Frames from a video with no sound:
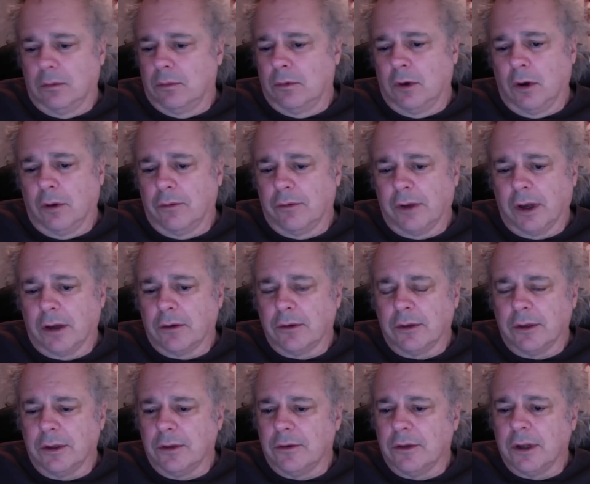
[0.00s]
Our
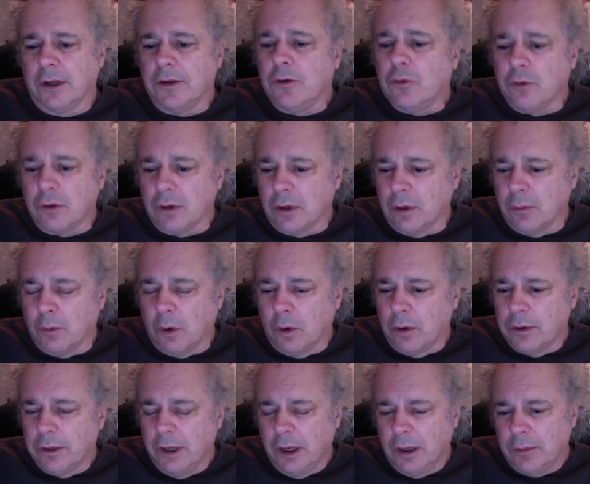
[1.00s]
faculty is not using them
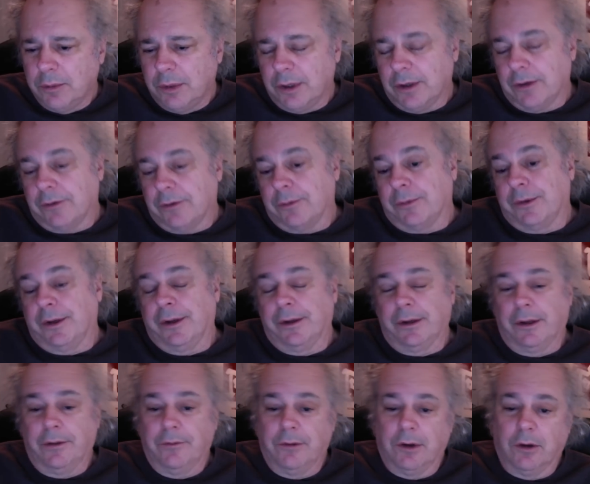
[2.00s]
all yet because we're not
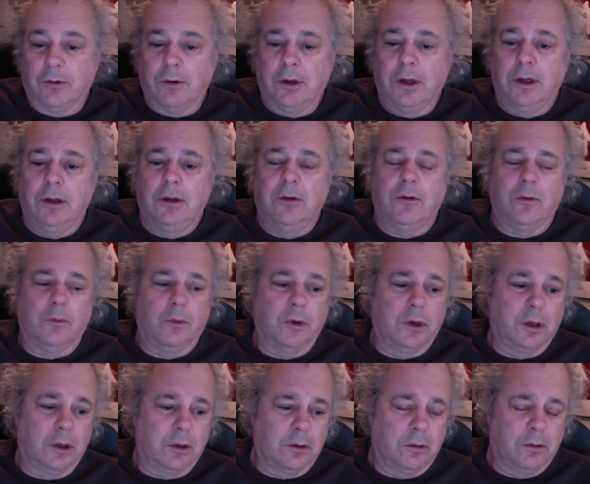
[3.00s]
giving grades and we're
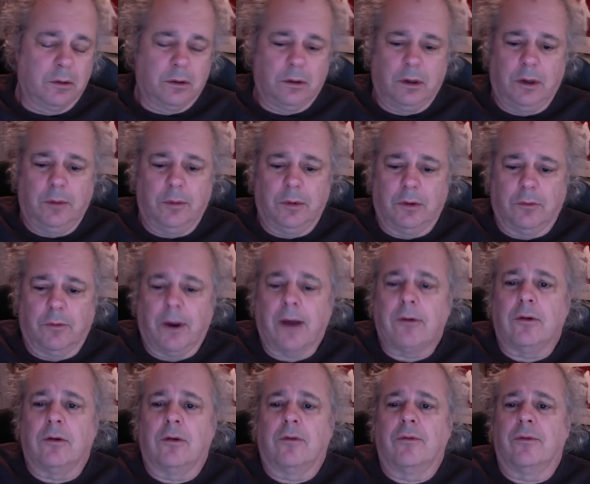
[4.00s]
not keeping
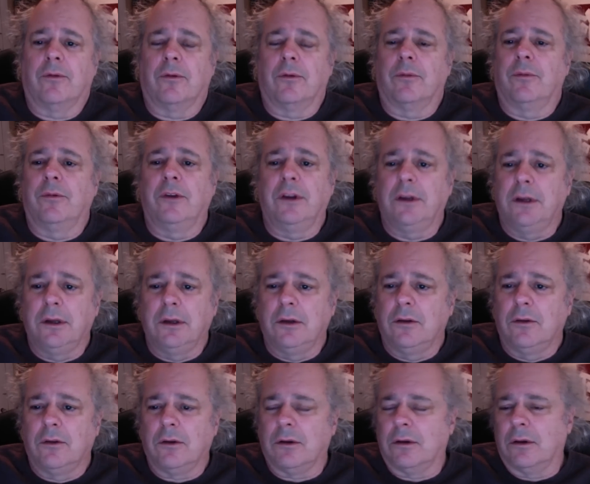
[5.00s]
records for
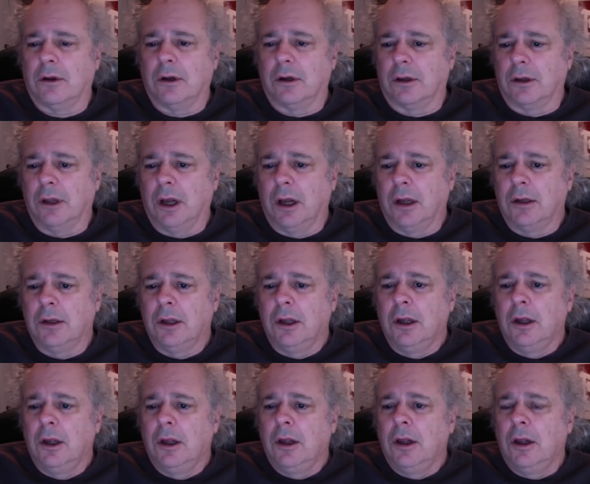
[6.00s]
deans and on
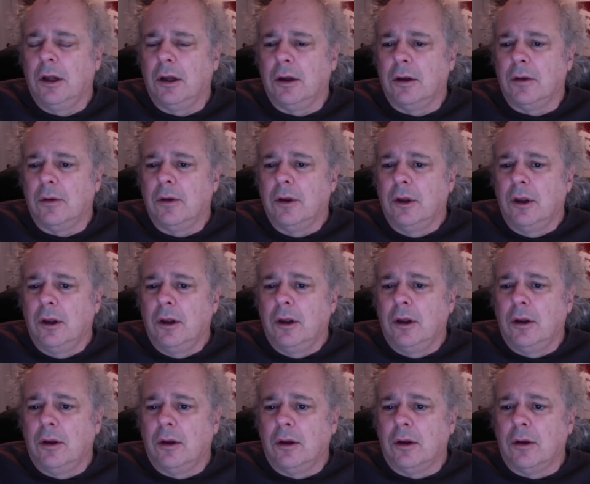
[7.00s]
and
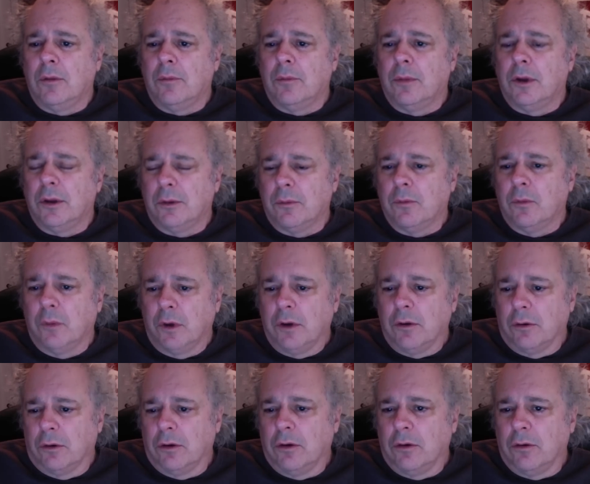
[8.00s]
on. But we
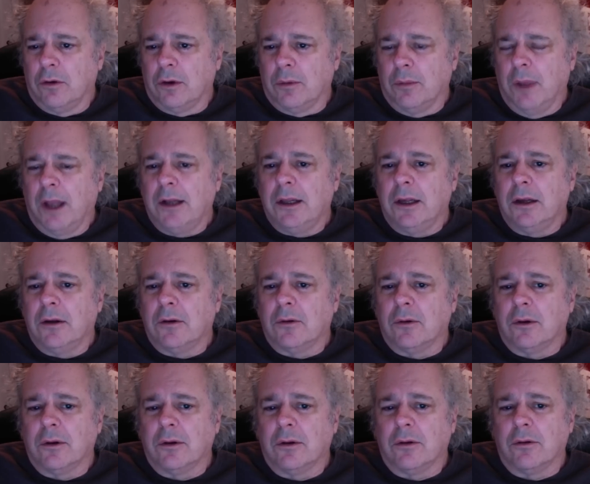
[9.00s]
are using many in
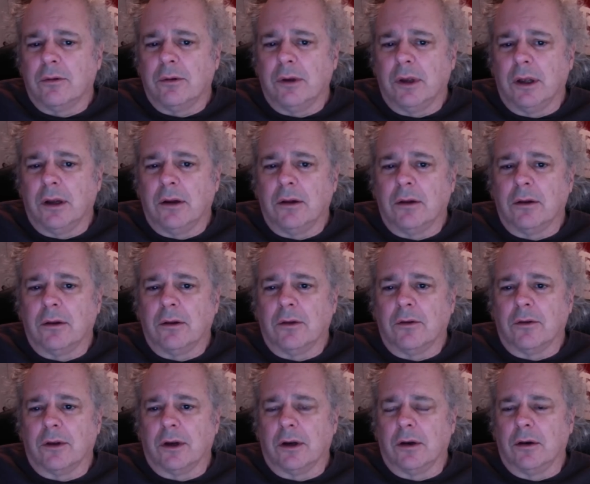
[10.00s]
order to create a
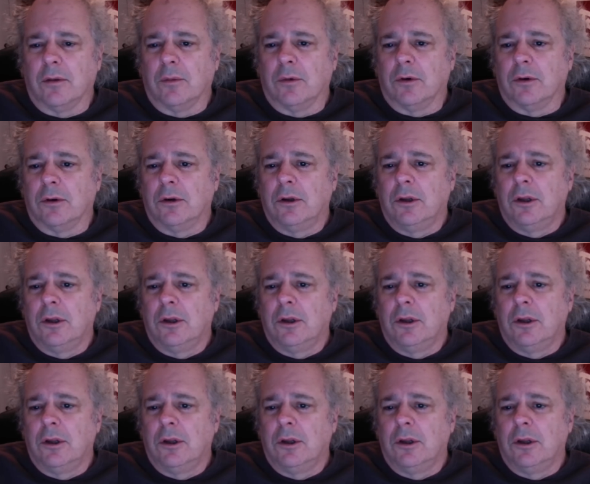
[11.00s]
desirable